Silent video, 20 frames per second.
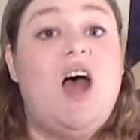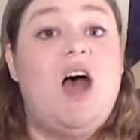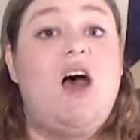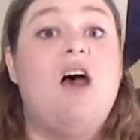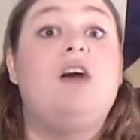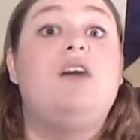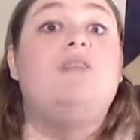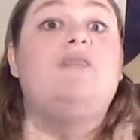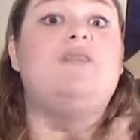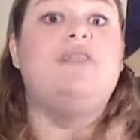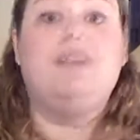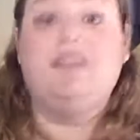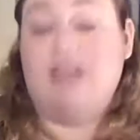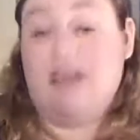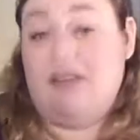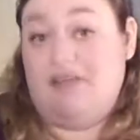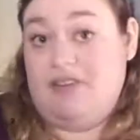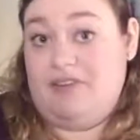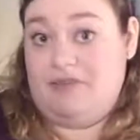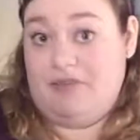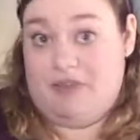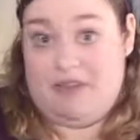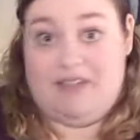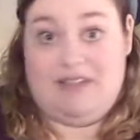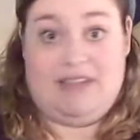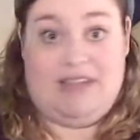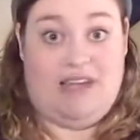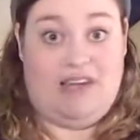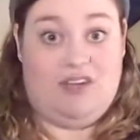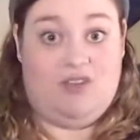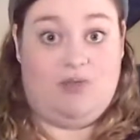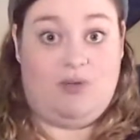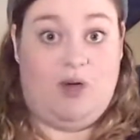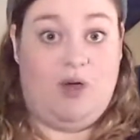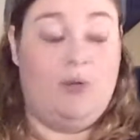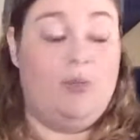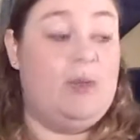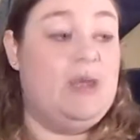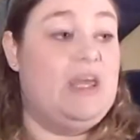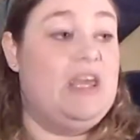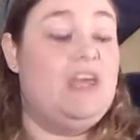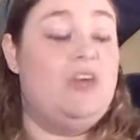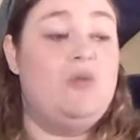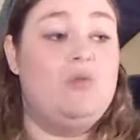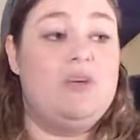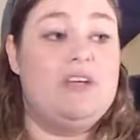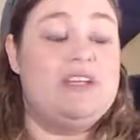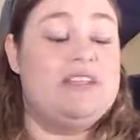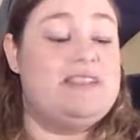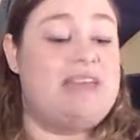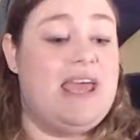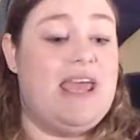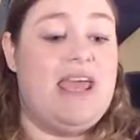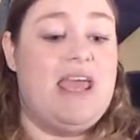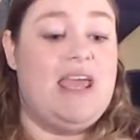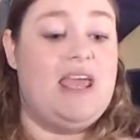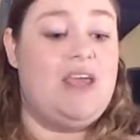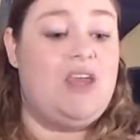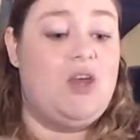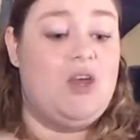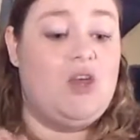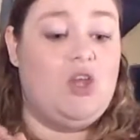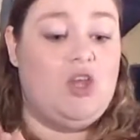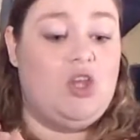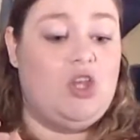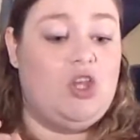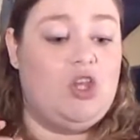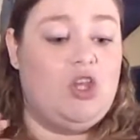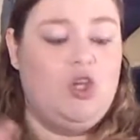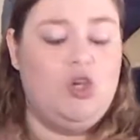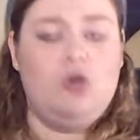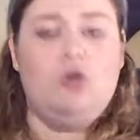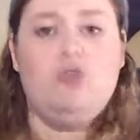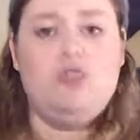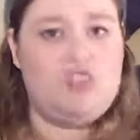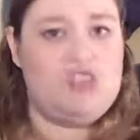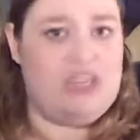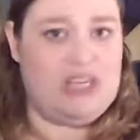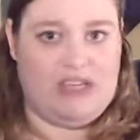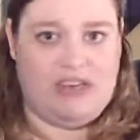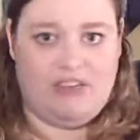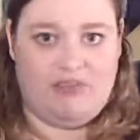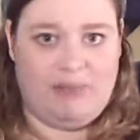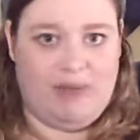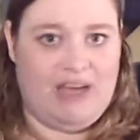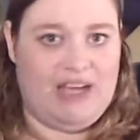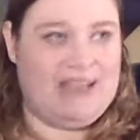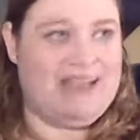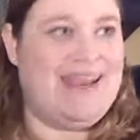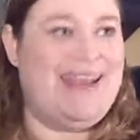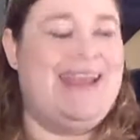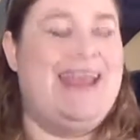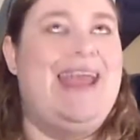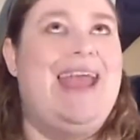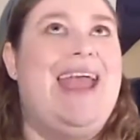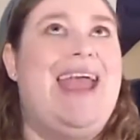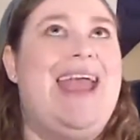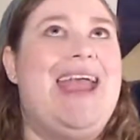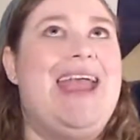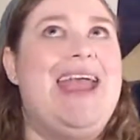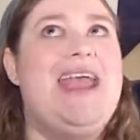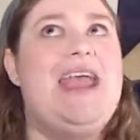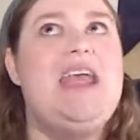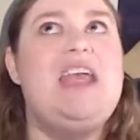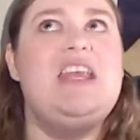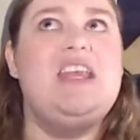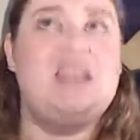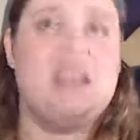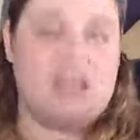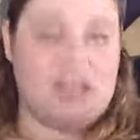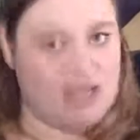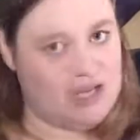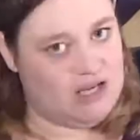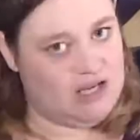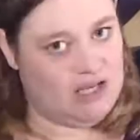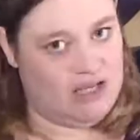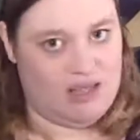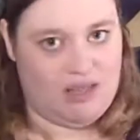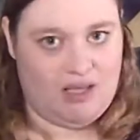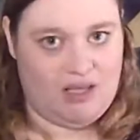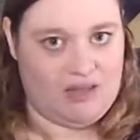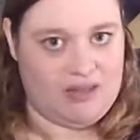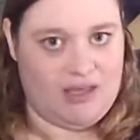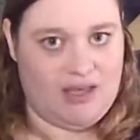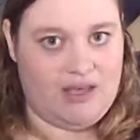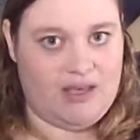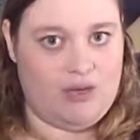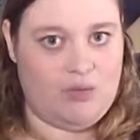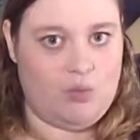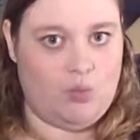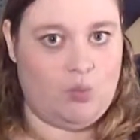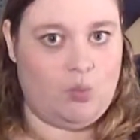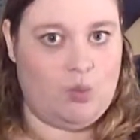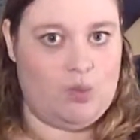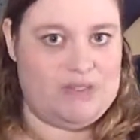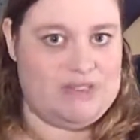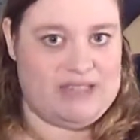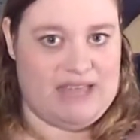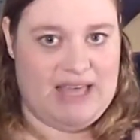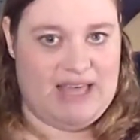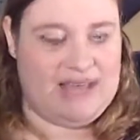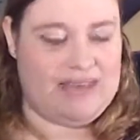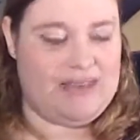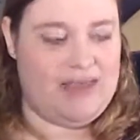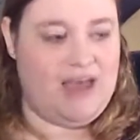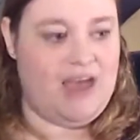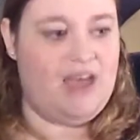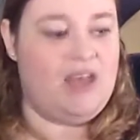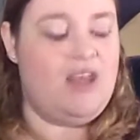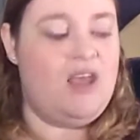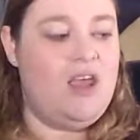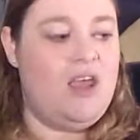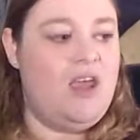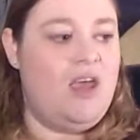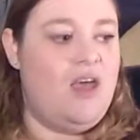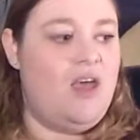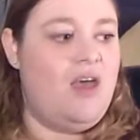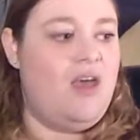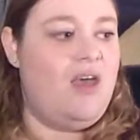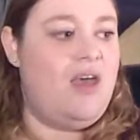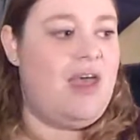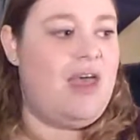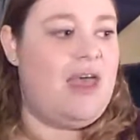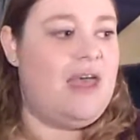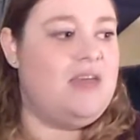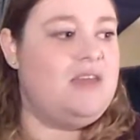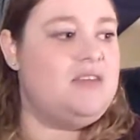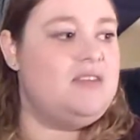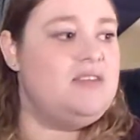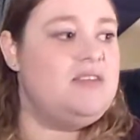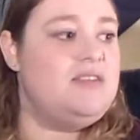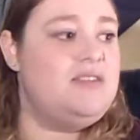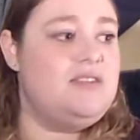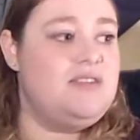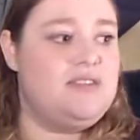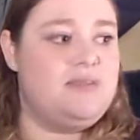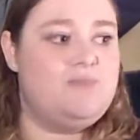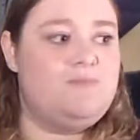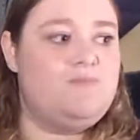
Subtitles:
of the Love at First Sight trope. It was a huge thing of mine. I hated anything that was like that. And,